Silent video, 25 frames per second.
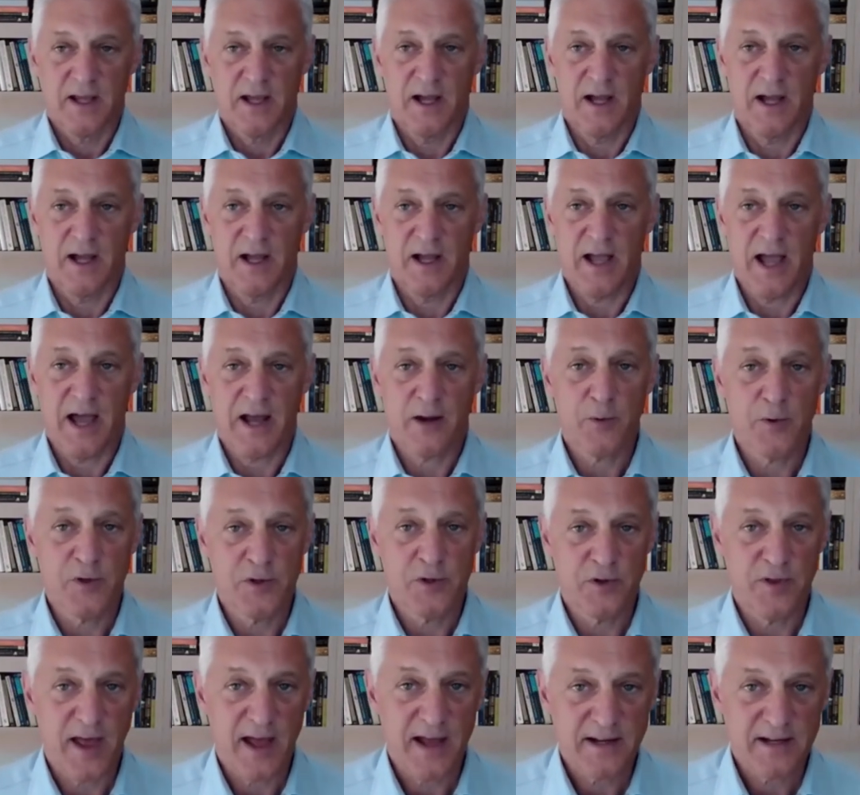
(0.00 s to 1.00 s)
Uh, how do we
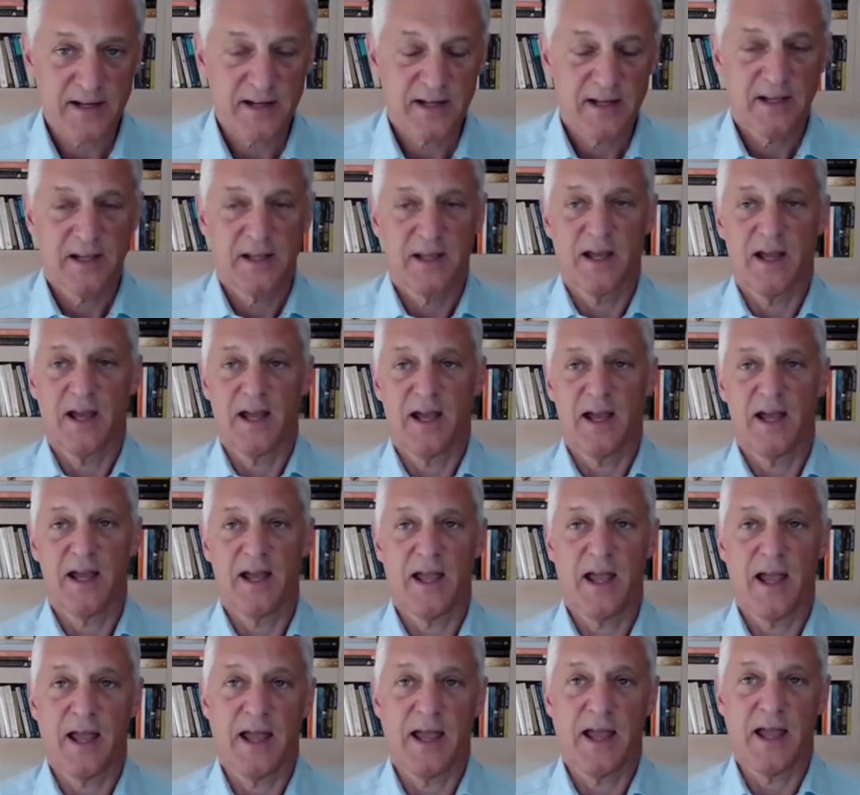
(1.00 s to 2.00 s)
do that? Uh,
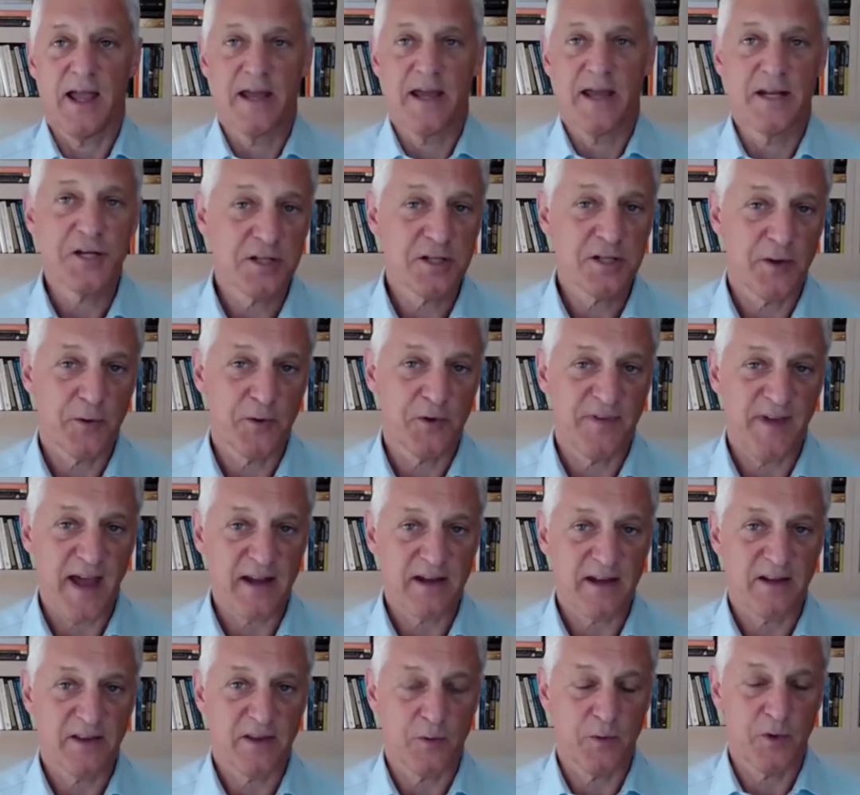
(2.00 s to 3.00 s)
initially, there was
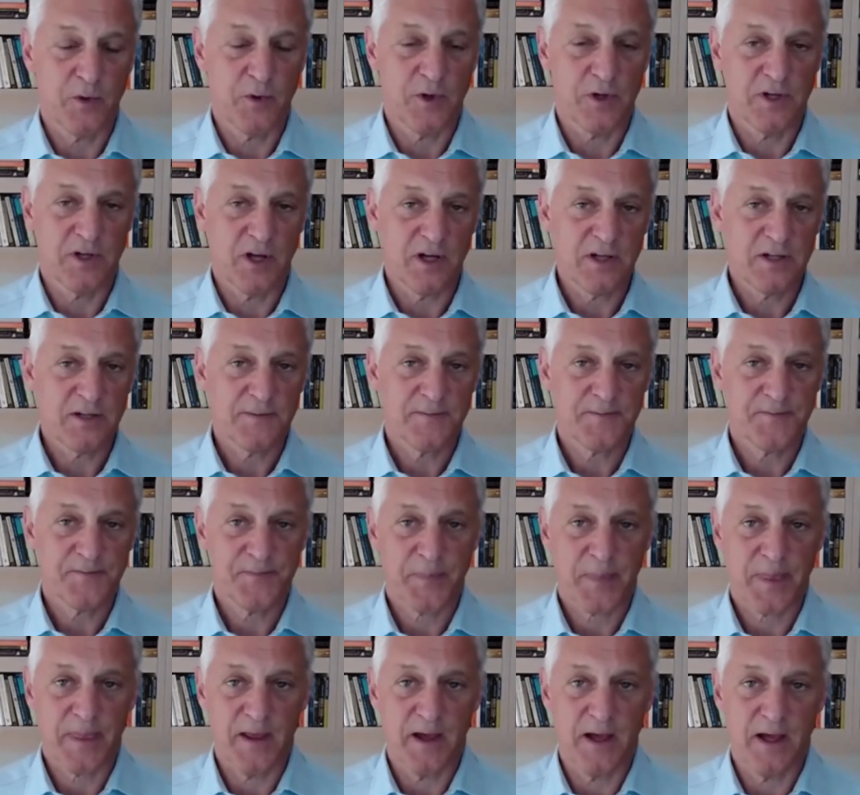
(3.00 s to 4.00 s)
fat that we could cut,
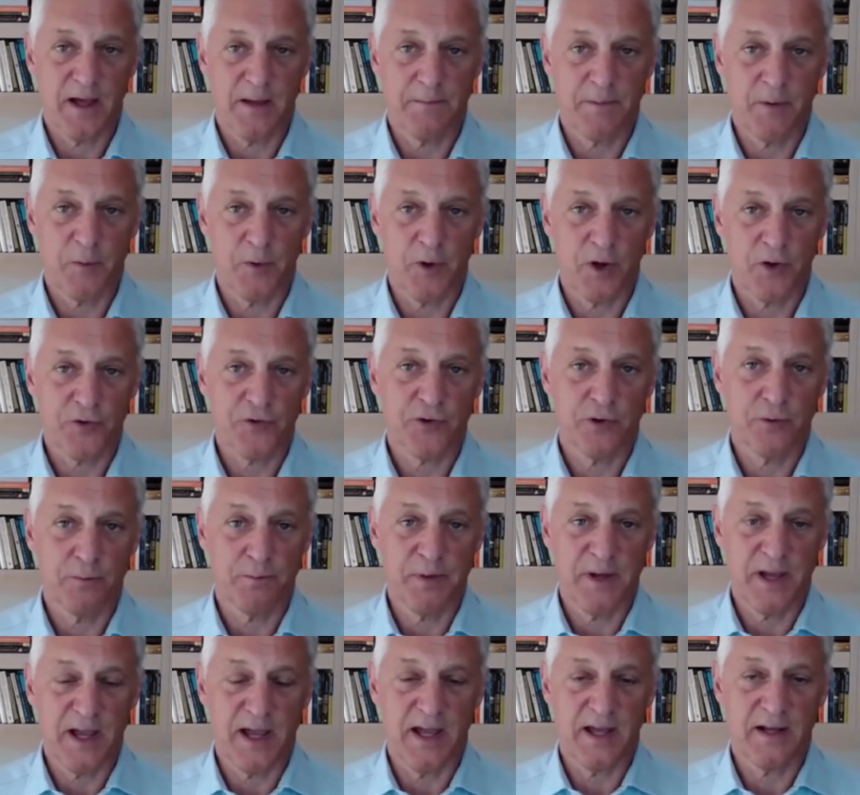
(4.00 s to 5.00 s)
uh, but we also
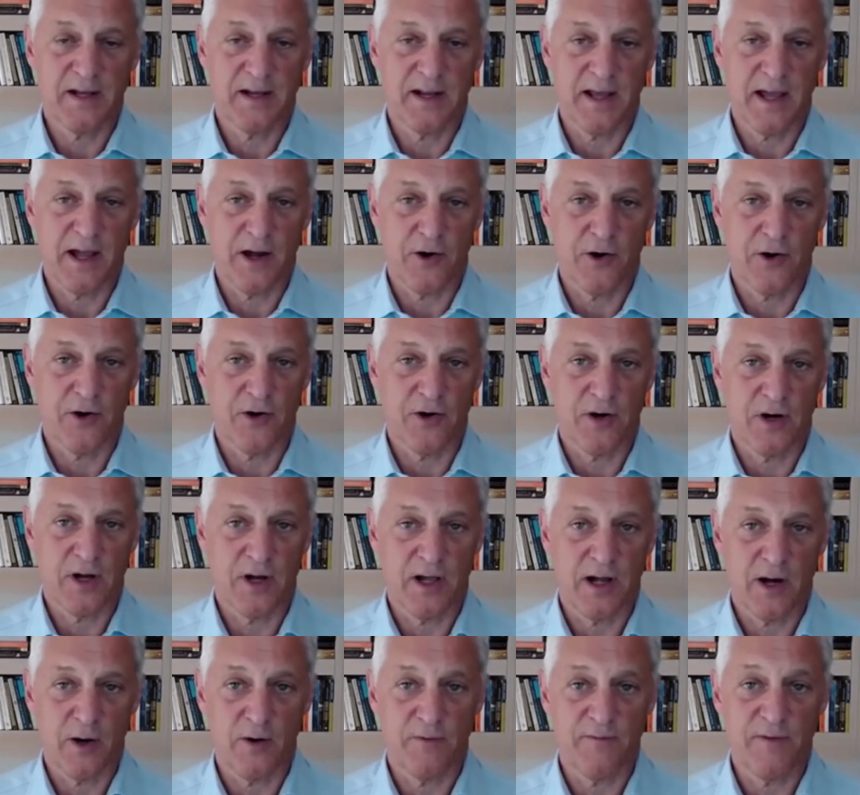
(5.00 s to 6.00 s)
began our
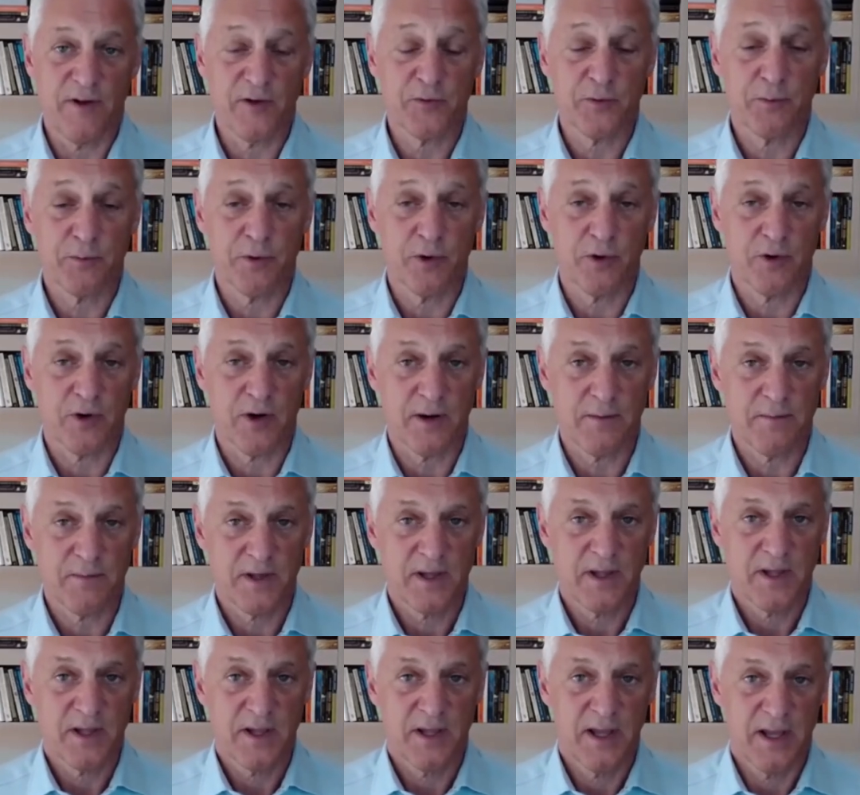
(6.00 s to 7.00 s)
uh, our investment program
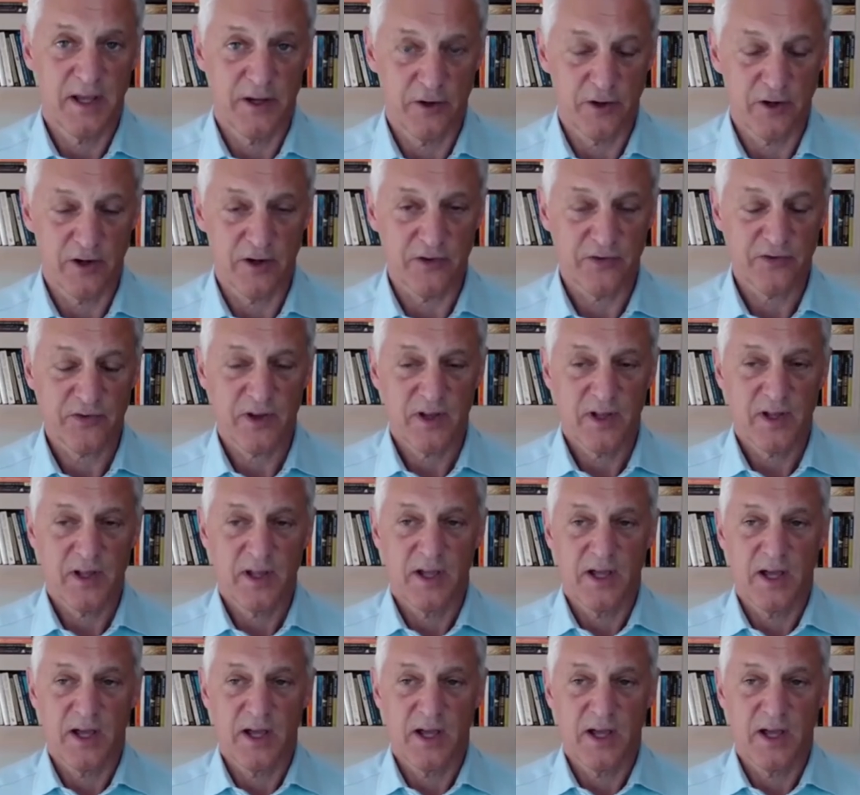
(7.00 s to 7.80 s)
in earnest.